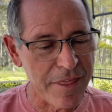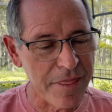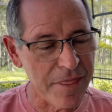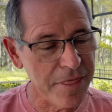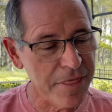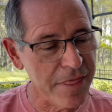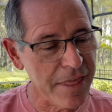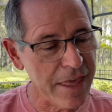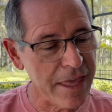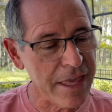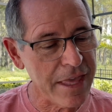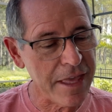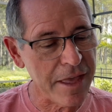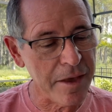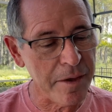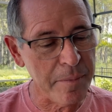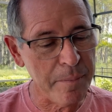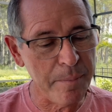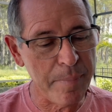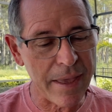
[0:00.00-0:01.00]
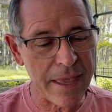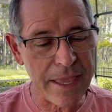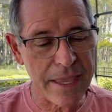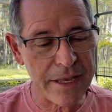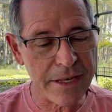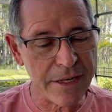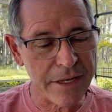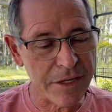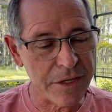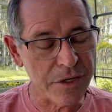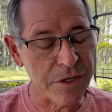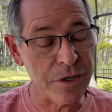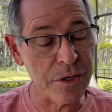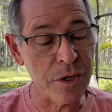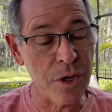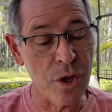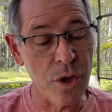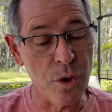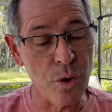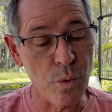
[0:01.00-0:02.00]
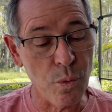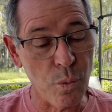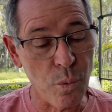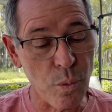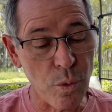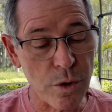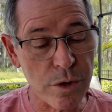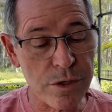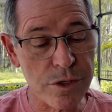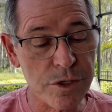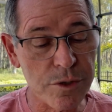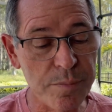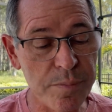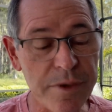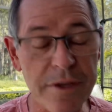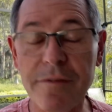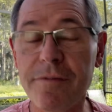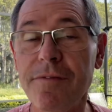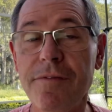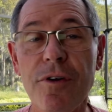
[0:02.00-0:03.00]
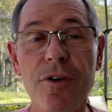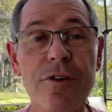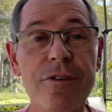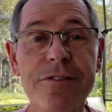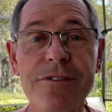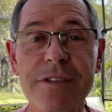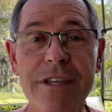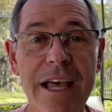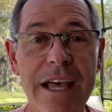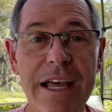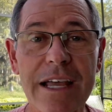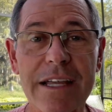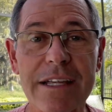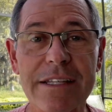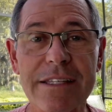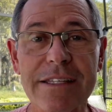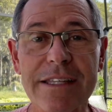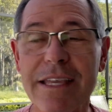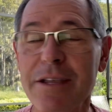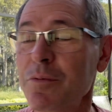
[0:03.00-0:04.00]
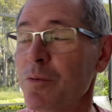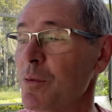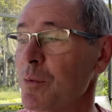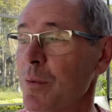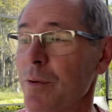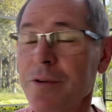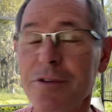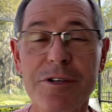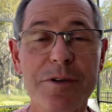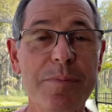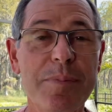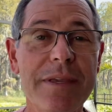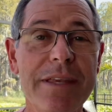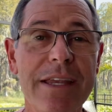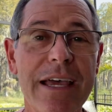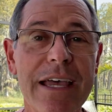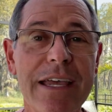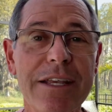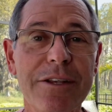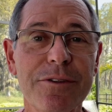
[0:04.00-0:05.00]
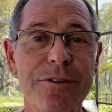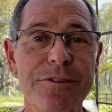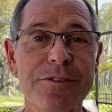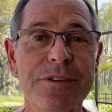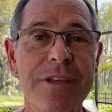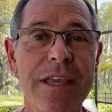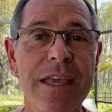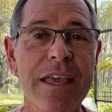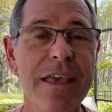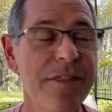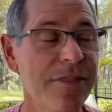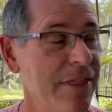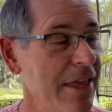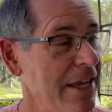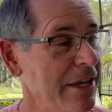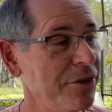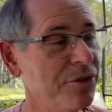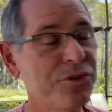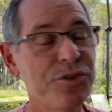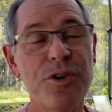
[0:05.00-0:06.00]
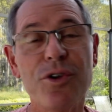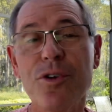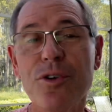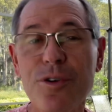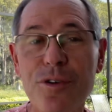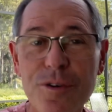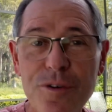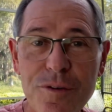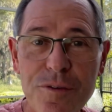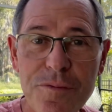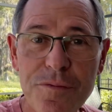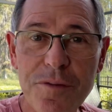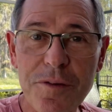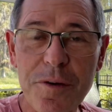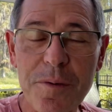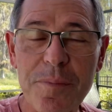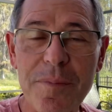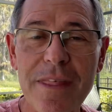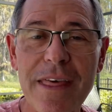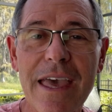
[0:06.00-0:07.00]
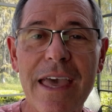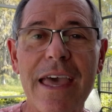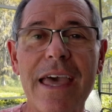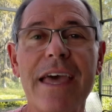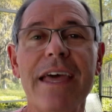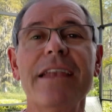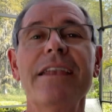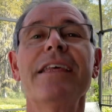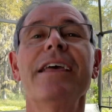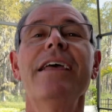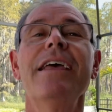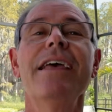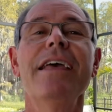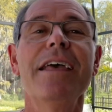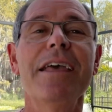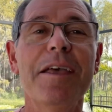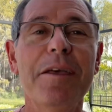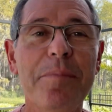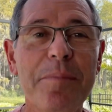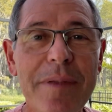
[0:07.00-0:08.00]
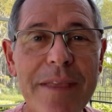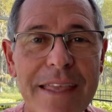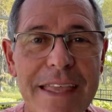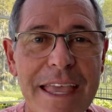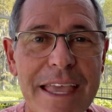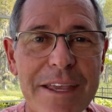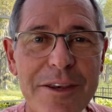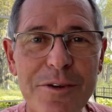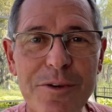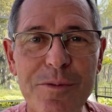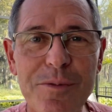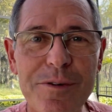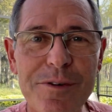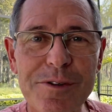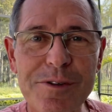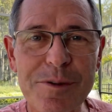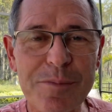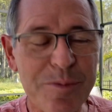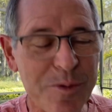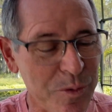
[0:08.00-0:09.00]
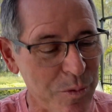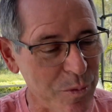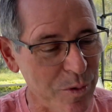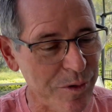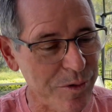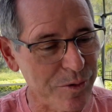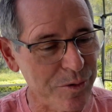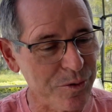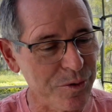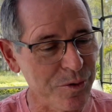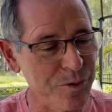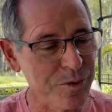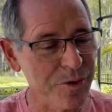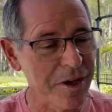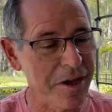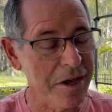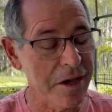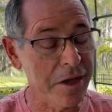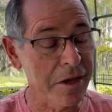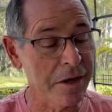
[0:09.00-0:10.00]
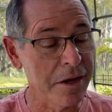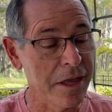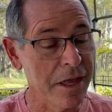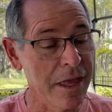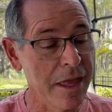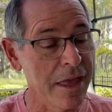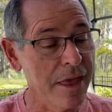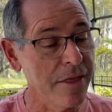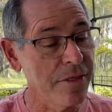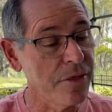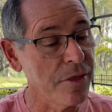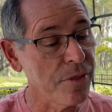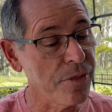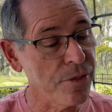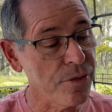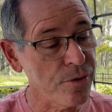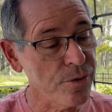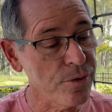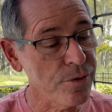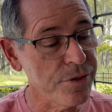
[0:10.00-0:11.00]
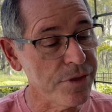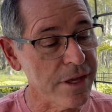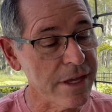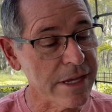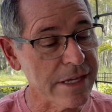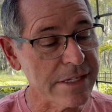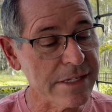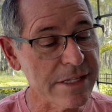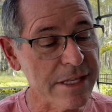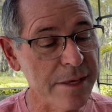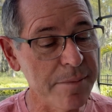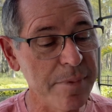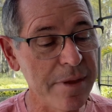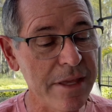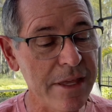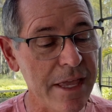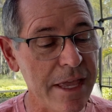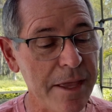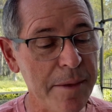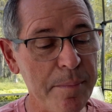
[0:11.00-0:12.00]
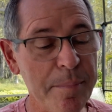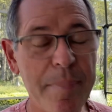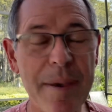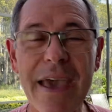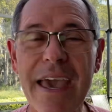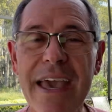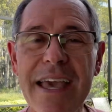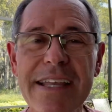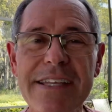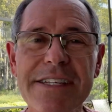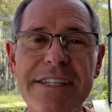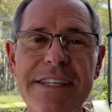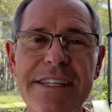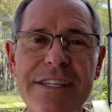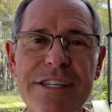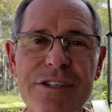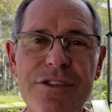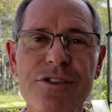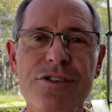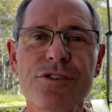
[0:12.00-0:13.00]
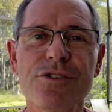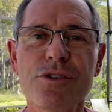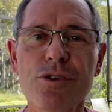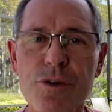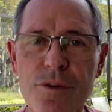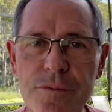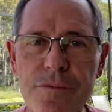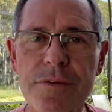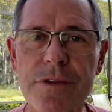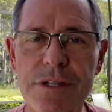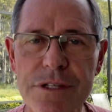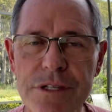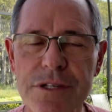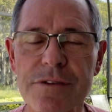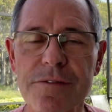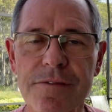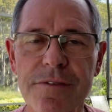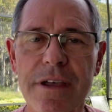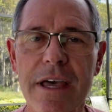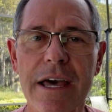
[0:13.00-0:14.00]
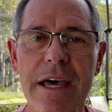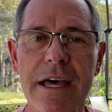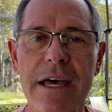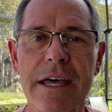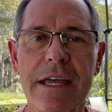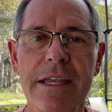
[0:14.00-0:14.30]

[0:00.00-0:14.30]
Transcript: They abandoned worshiping false gods. They were worshiping idols. They turned from that and began to worship the one true God. The third thing is they became passionate servants of God.